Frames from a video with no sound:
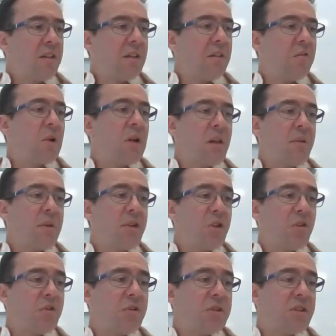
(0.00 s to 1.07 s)
well, I mean,
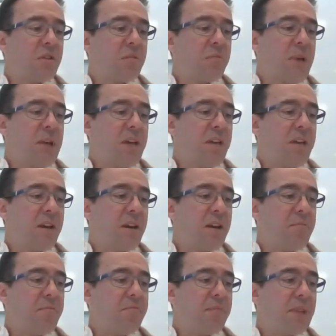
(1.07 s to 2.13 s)
insurers are a big
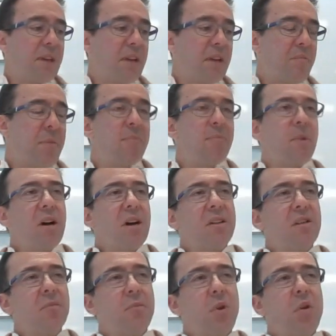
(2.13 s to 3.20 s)
um, a big buyers
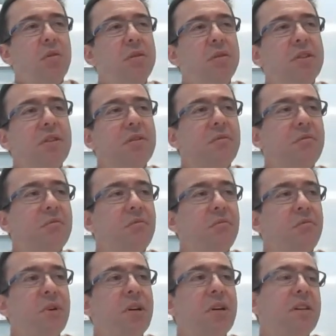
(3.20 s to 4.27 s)
of bonds,
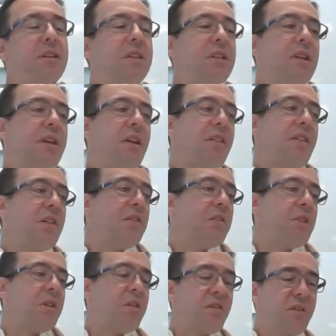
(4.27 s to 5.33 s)
but uh, and there are you
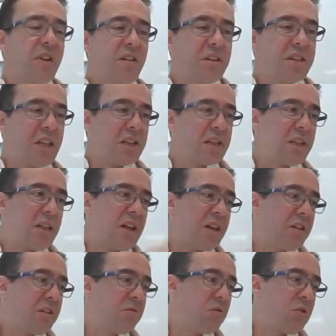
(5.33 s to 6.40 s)
know there are various things
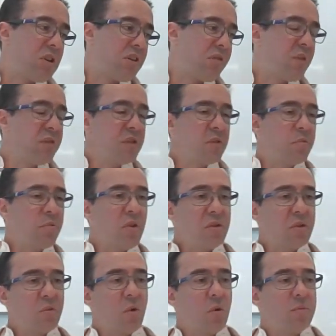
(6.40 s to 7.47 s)
like credit default
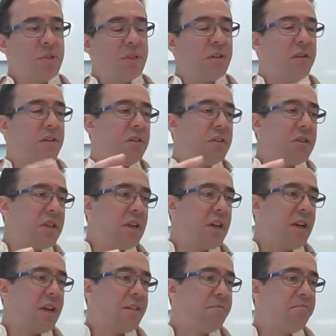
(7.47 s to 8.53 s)
swaps and
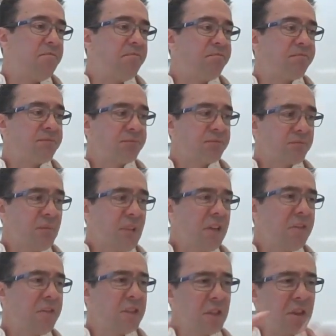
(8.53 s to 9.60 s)
um,
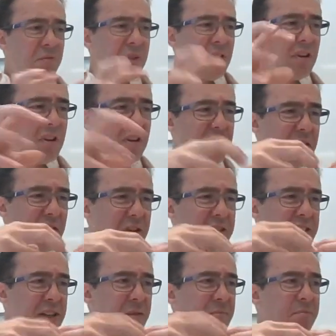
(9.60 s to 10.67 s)
so there are there are
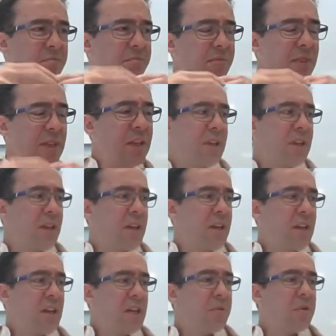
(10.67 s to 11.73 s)
some
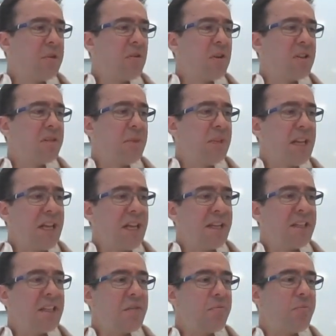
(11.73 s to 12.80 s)
I suppose there are some
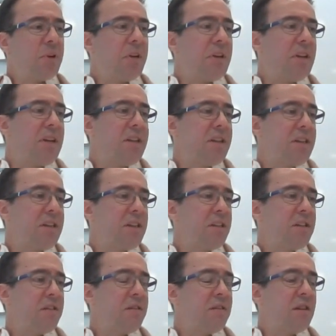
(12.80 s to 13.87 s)
links, but it's